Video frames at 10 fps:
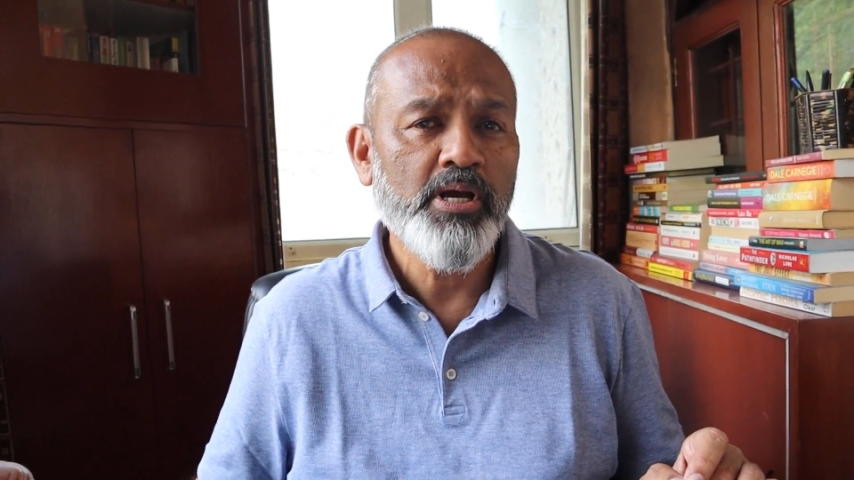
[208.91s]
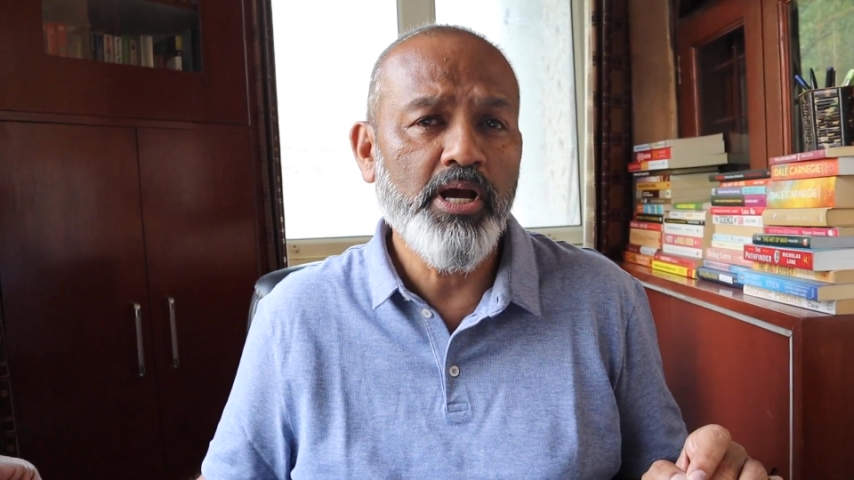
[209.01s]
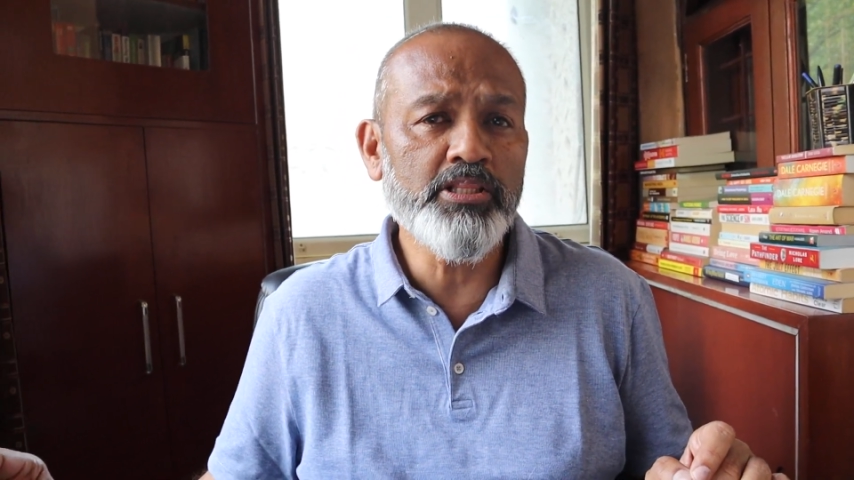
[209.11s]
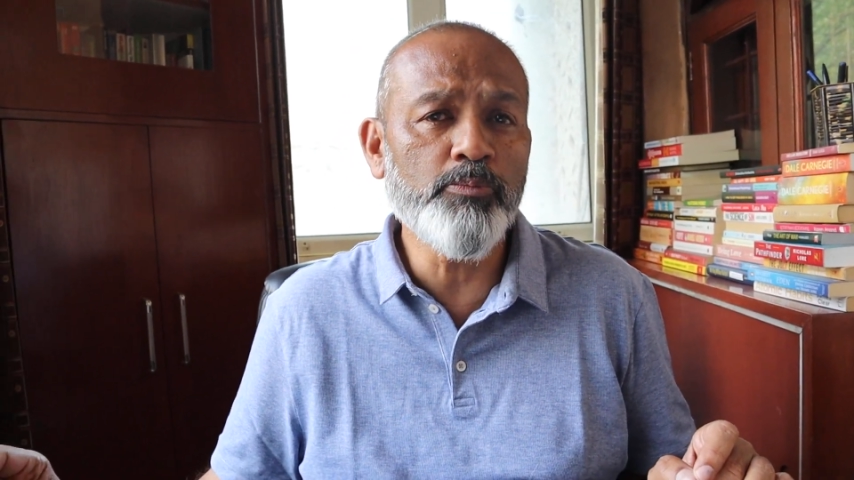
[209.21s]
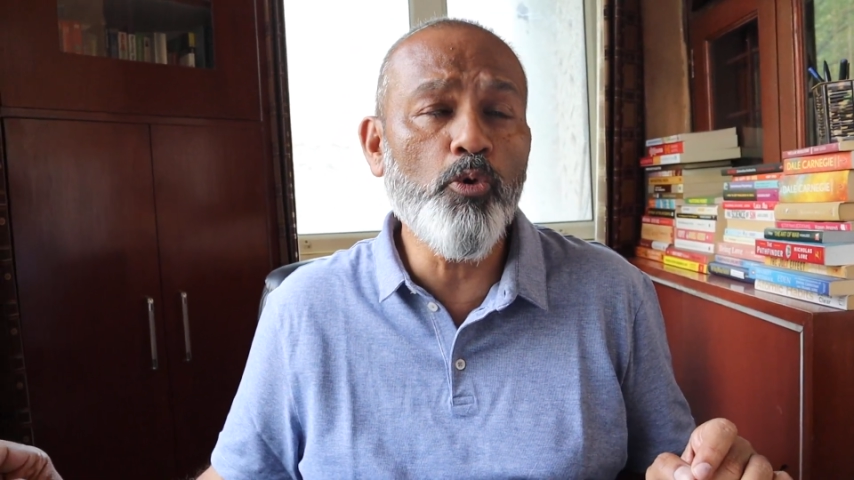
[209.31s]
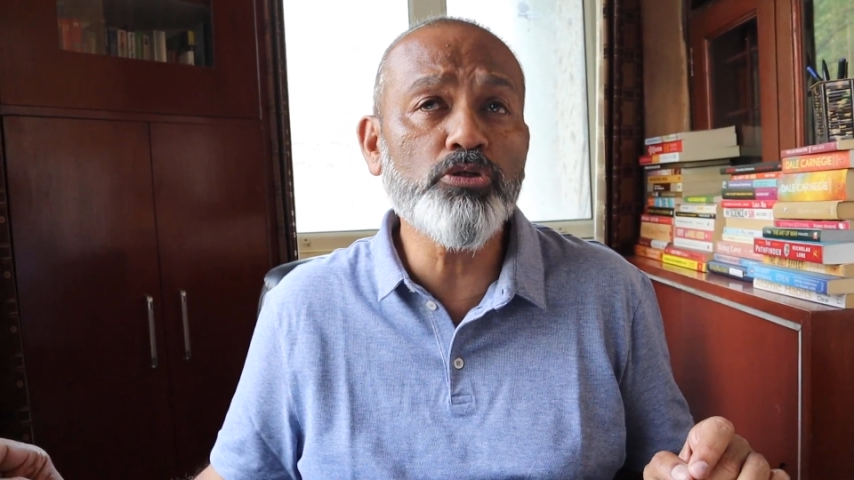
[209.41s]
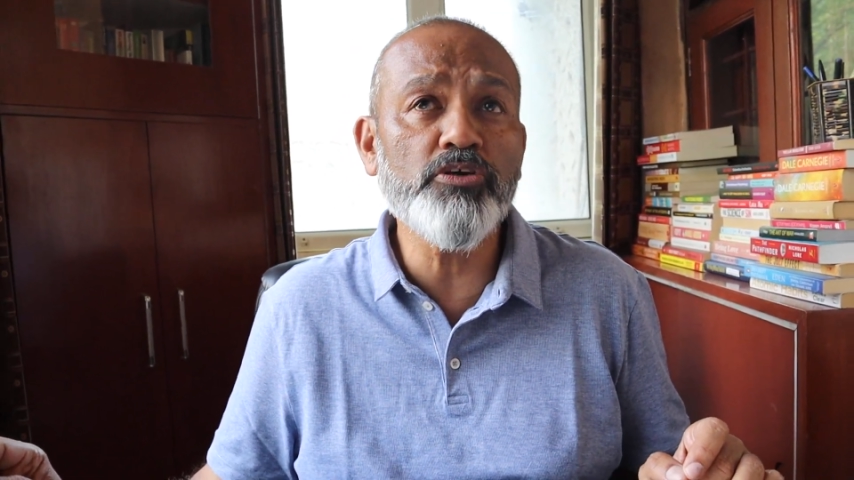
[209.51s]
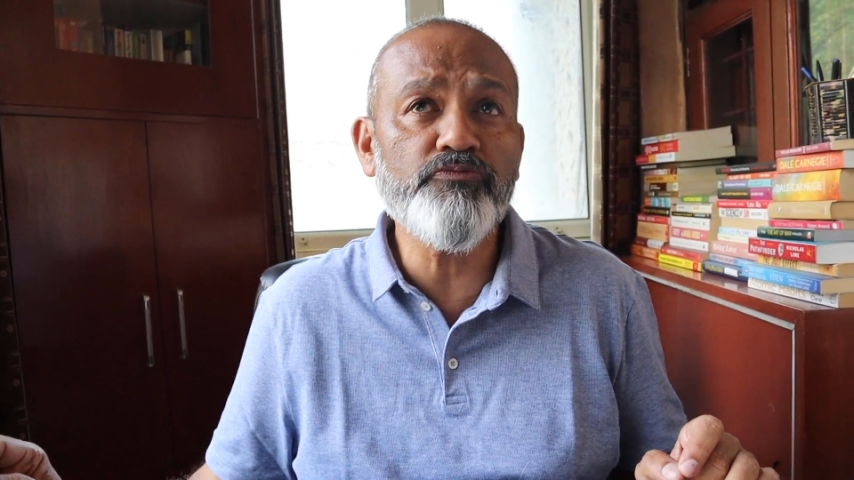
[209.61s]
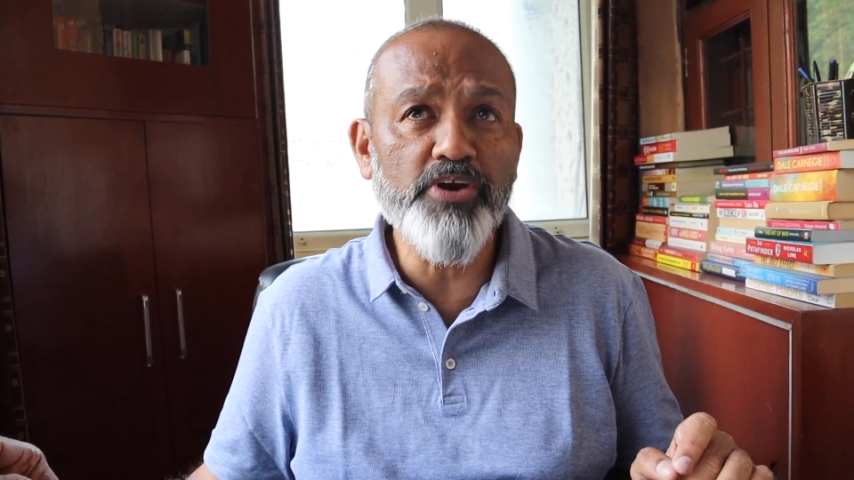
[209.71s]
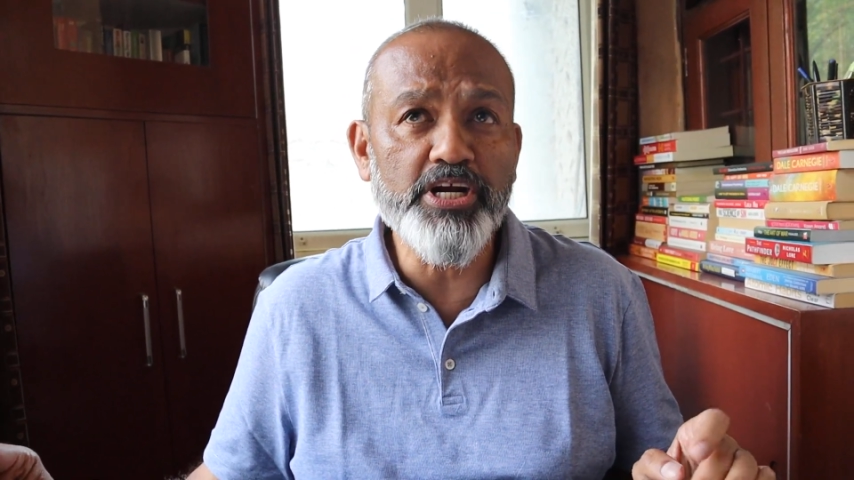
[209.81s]
and the most
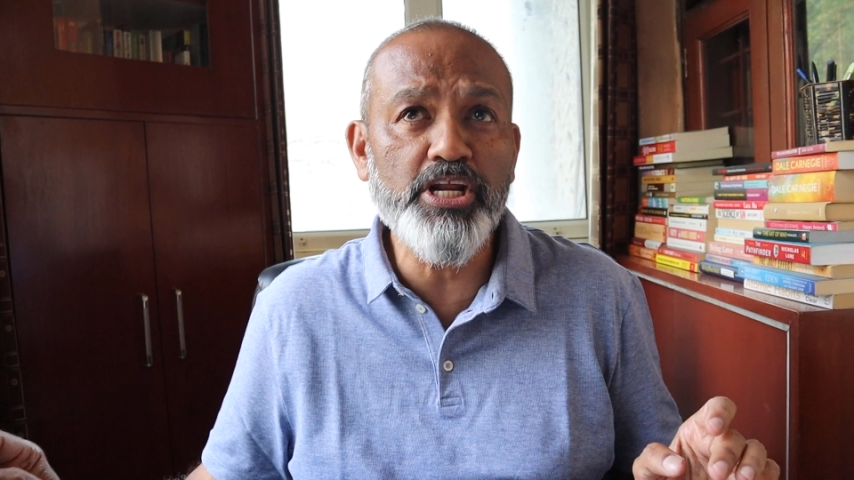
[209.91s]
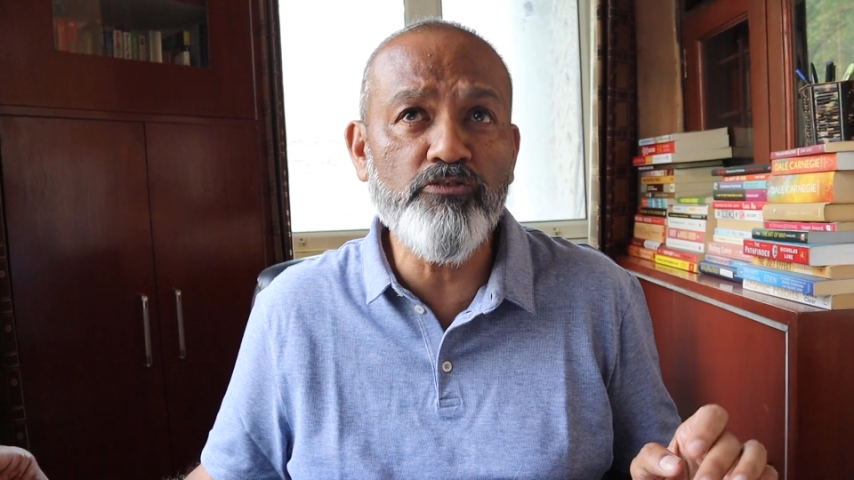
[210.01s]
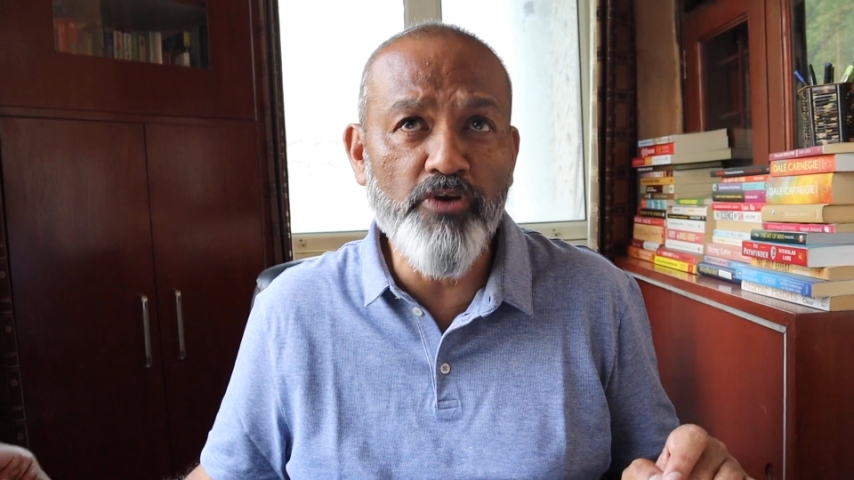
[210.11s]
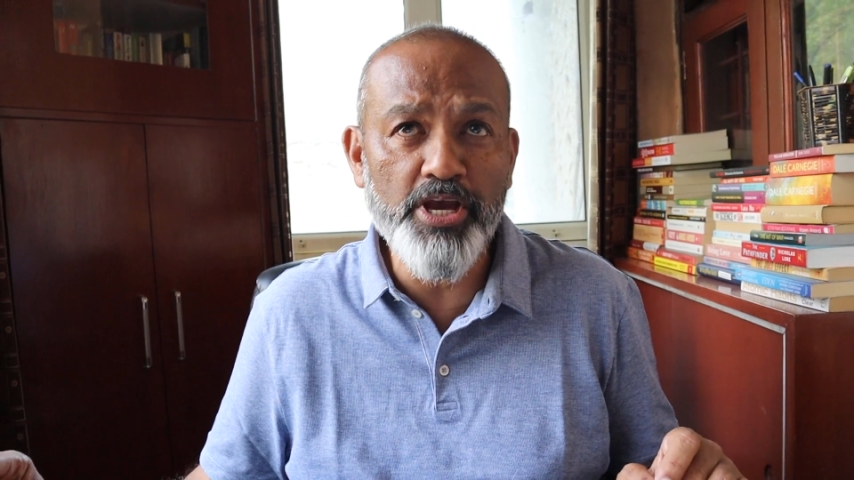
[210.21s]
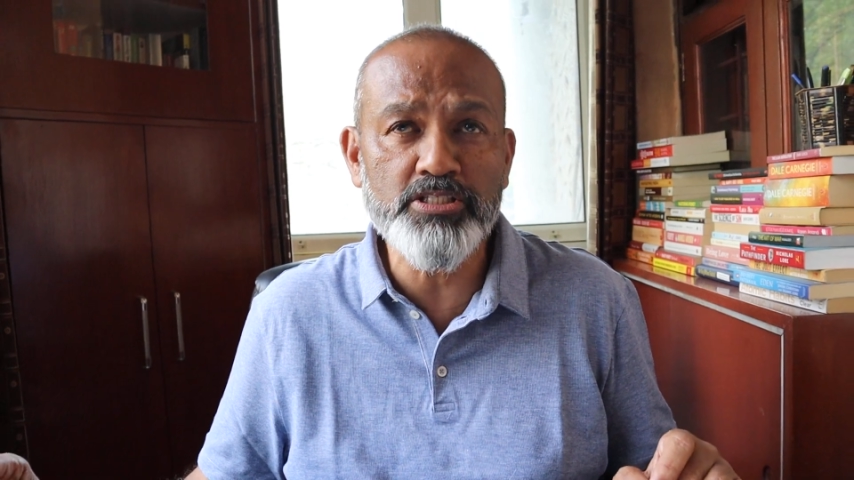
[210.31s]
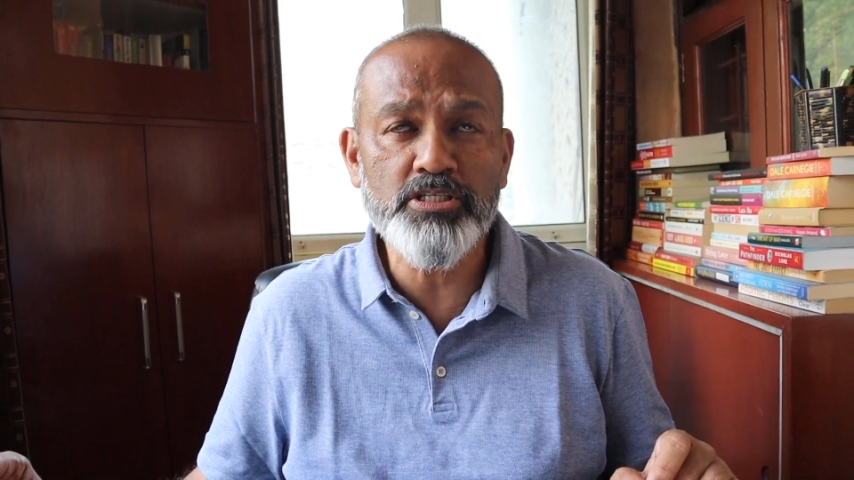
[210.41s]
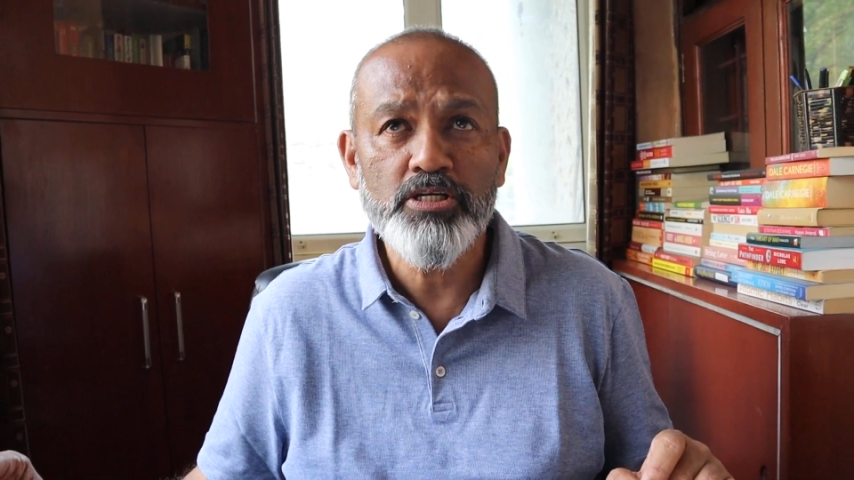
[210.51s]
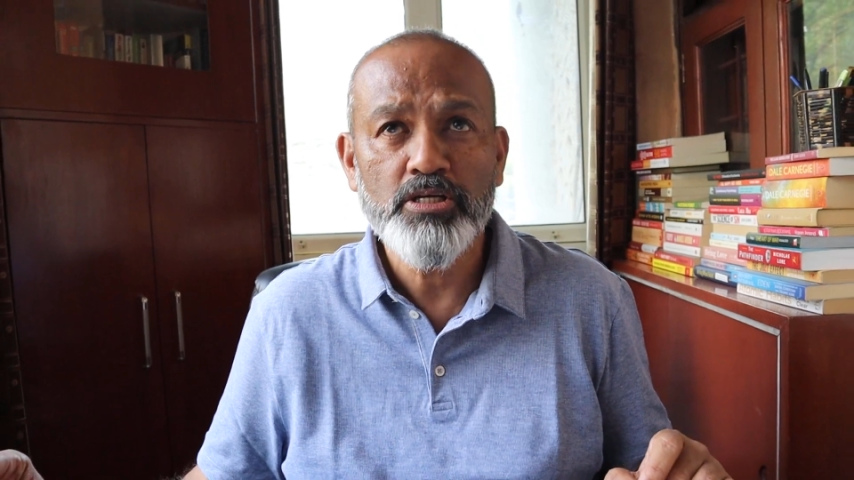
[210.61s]
effective ways